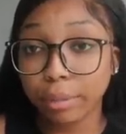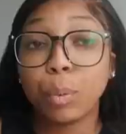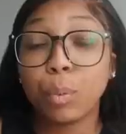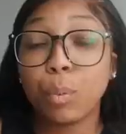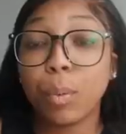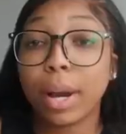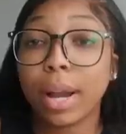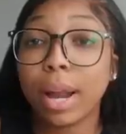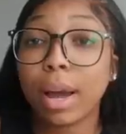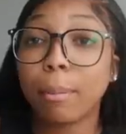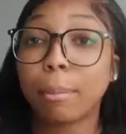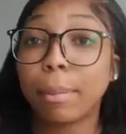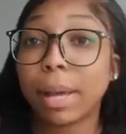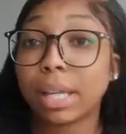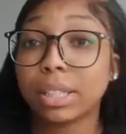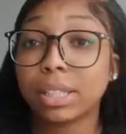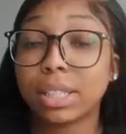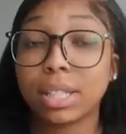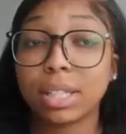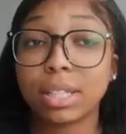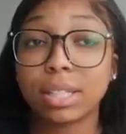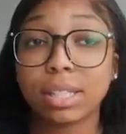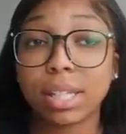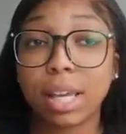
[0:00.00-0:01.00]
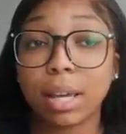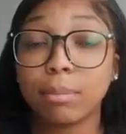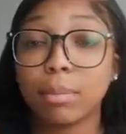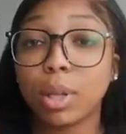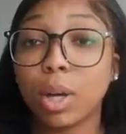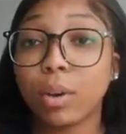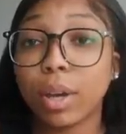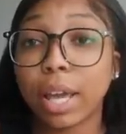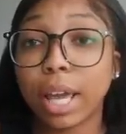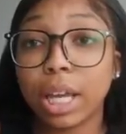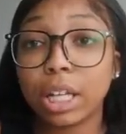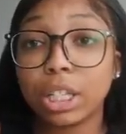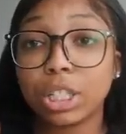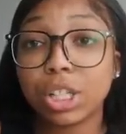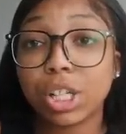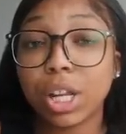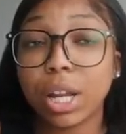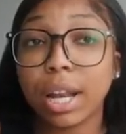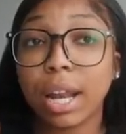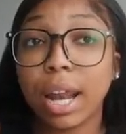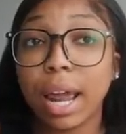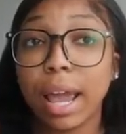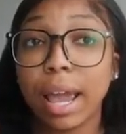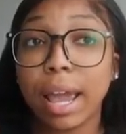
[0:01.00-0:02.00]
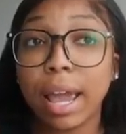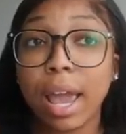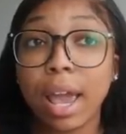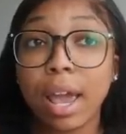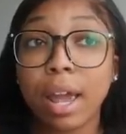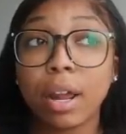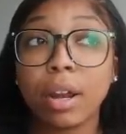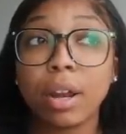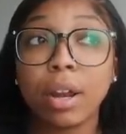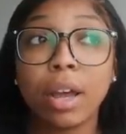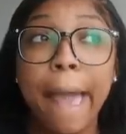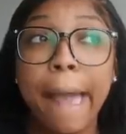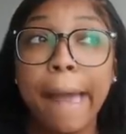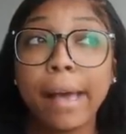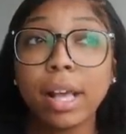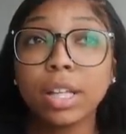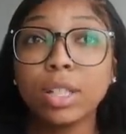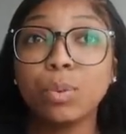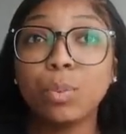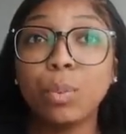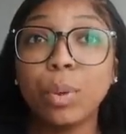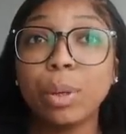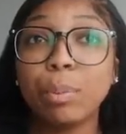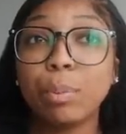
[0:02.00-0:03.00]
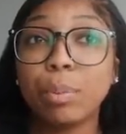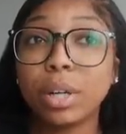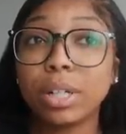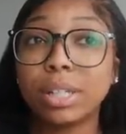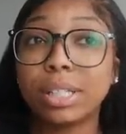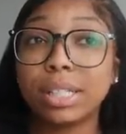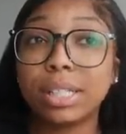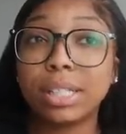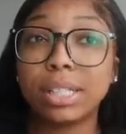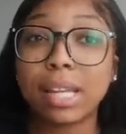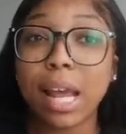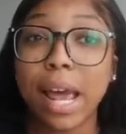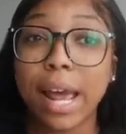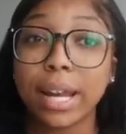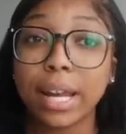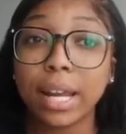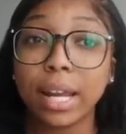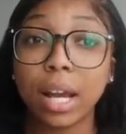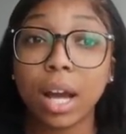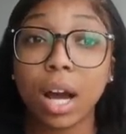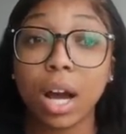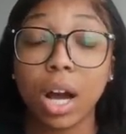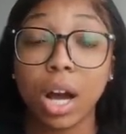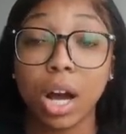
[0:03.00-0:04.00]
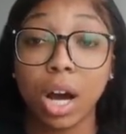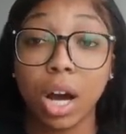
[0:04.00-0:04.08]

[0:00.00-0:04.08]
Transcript: We went out back to the same location and as we were setting